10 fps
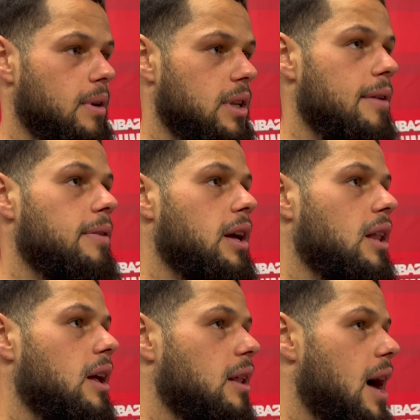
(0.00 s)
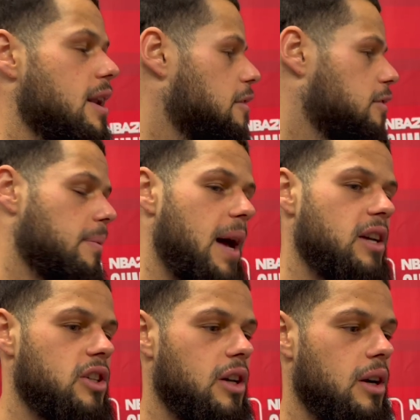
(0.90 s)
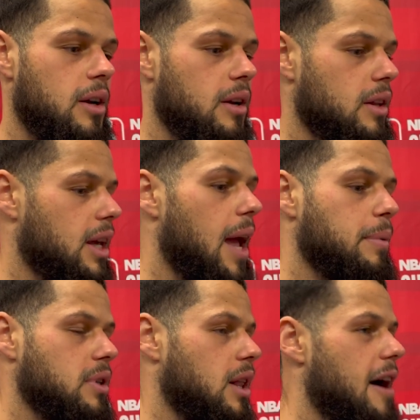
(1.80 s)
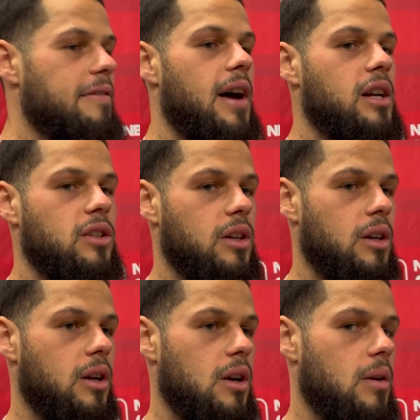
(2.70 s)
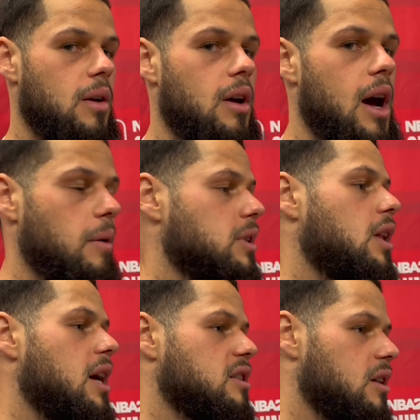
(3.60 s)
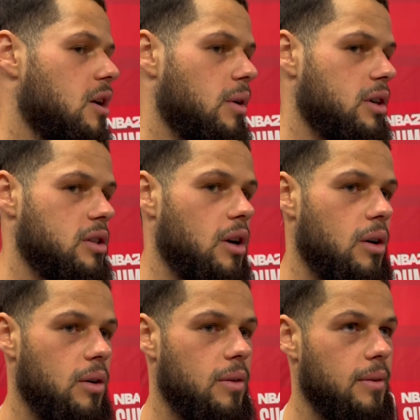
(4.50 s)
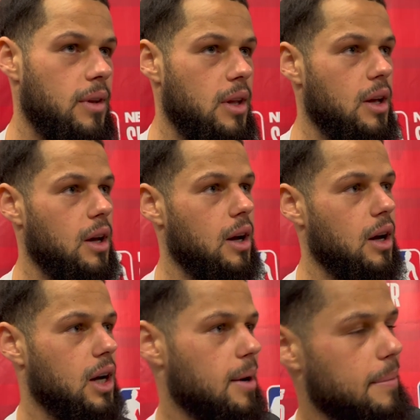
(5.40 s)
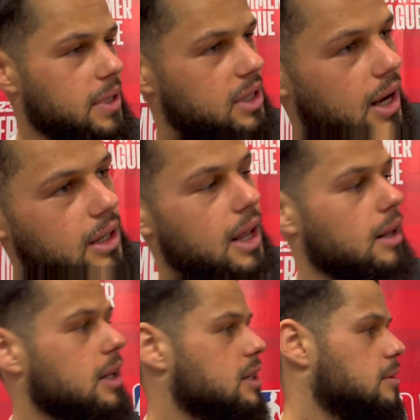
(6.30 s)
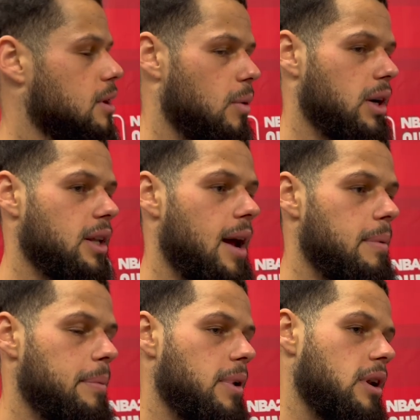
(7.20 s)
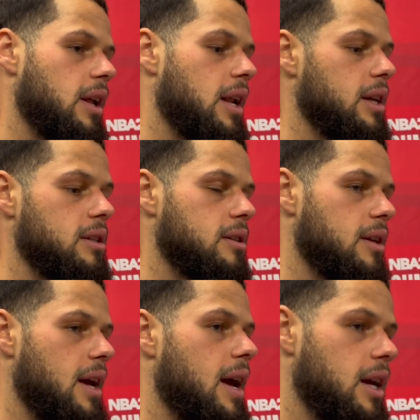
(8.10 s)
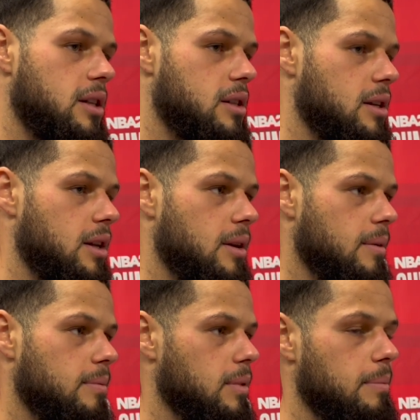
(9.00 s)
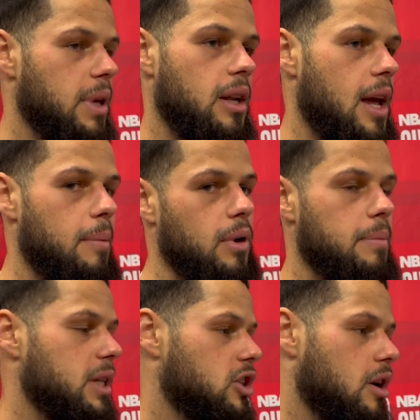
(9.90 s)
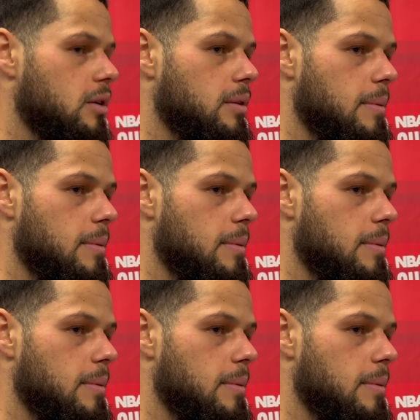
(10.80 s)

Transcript: Definitely a lot different from last year. The game was a lot faster. I was a lot slower, so I'm excited that at least the work that I've been putting in has been able to be shown.